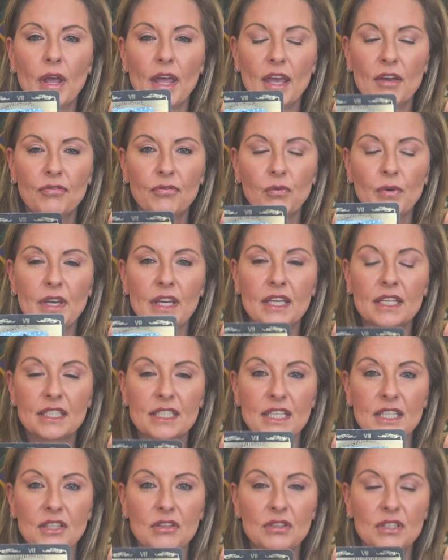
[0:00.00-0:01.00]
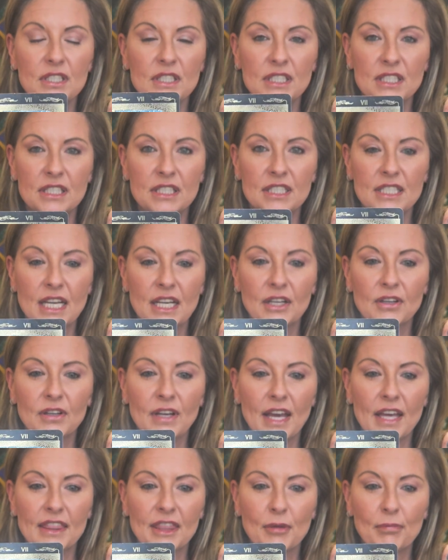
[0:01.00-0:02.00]
If we continue to
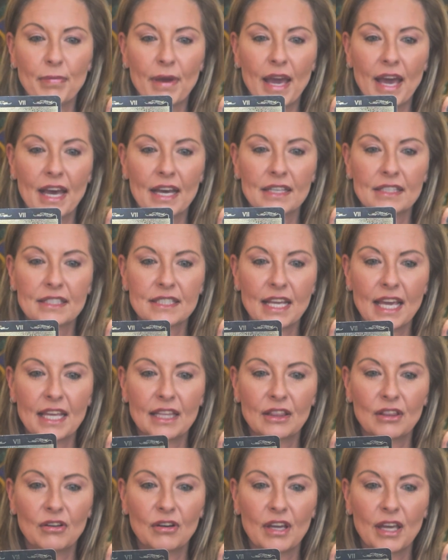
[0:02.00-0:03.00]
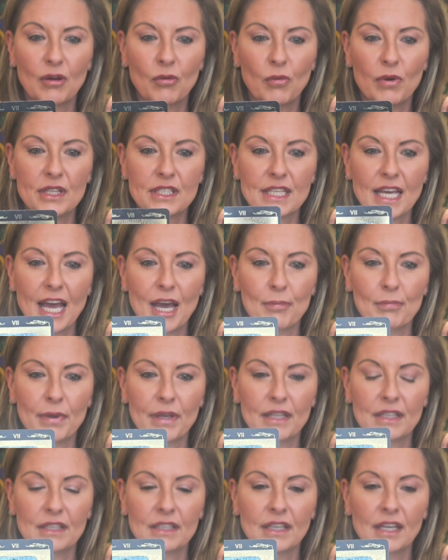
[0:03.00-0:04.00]
stare at the past and look at what's
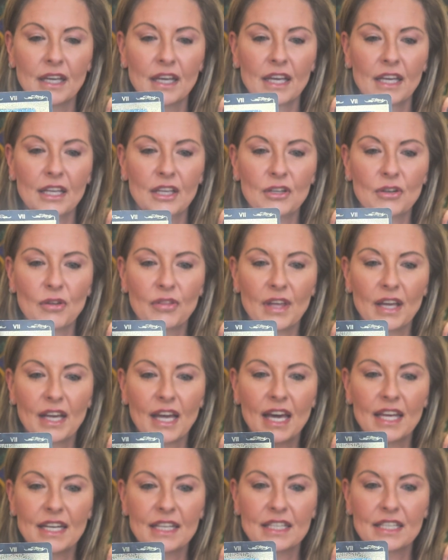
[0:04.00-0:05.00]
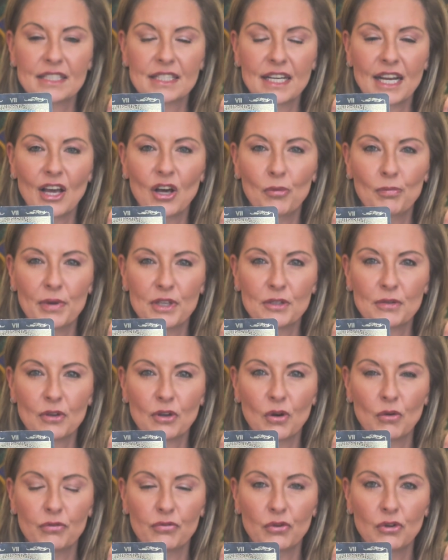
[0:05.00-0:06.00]
happened, that kind of doesn't help us
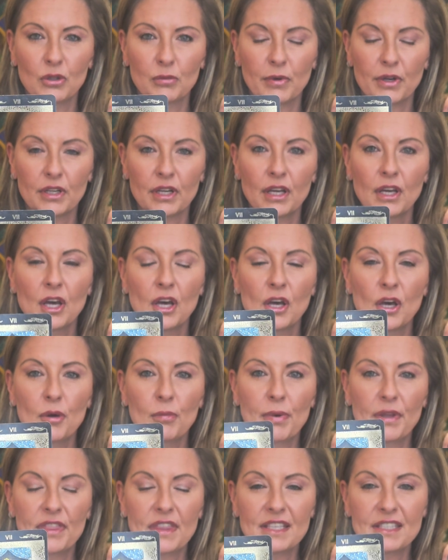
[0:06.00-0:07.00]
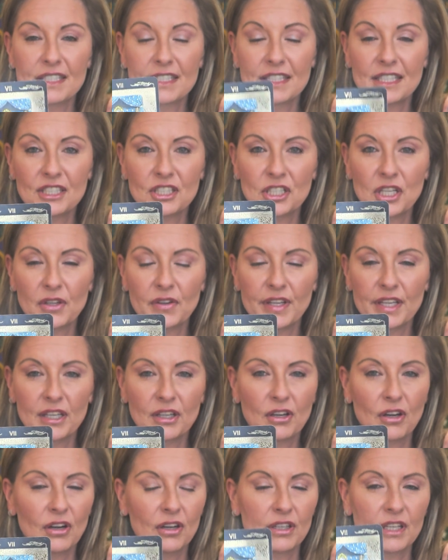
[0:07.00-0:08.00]
go forward. But this is the
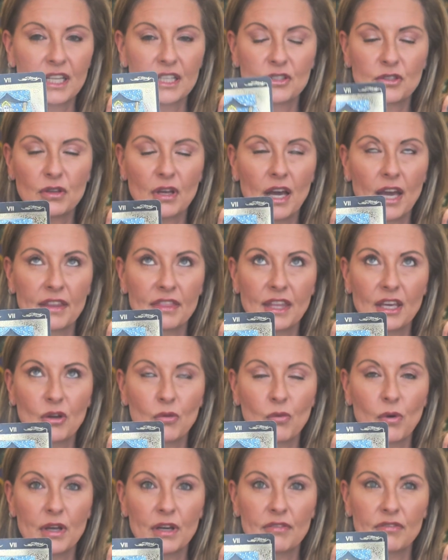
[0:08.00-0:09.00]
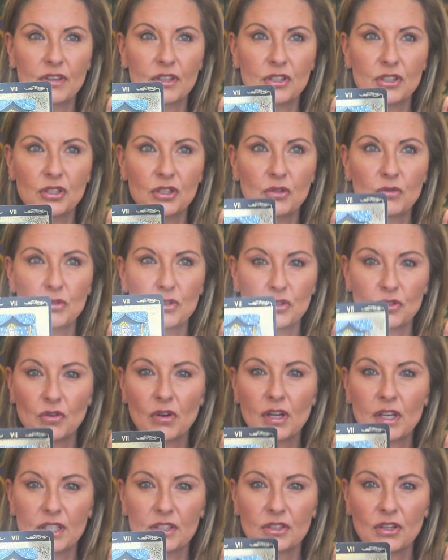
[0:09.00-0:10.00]
Chariot card. It's, I think, one of the two
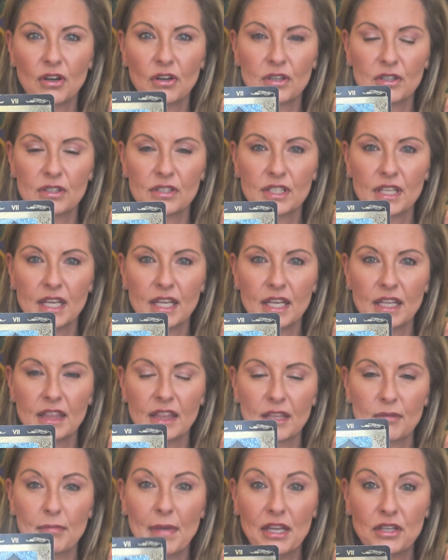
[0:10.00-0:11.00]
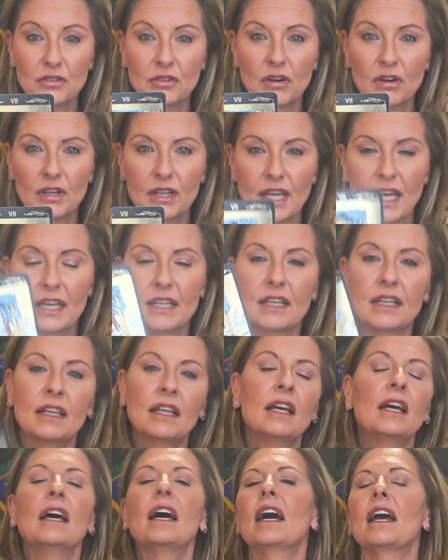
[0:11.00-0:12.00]
strongest cards in the major
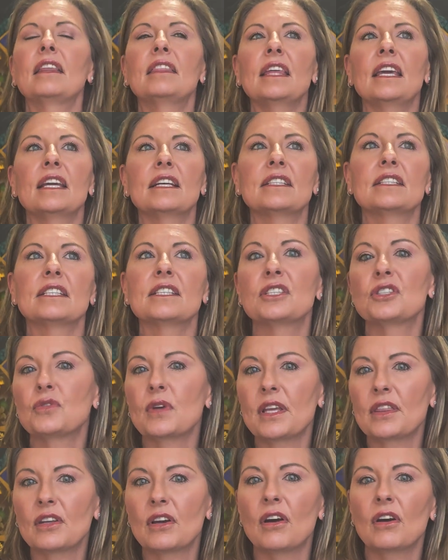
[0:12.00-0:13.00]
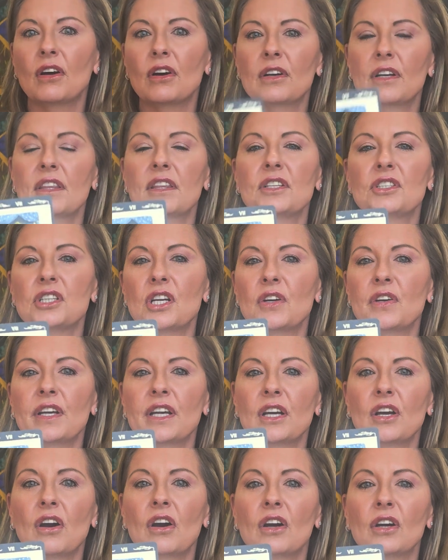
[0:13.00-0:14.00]
arcana. I think it's the Strength card and the
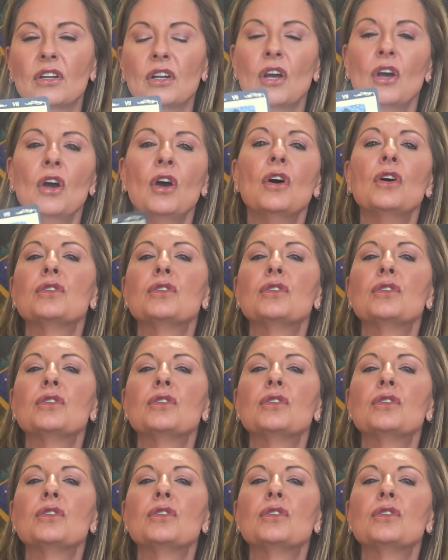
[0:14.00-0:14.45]
Chariot card.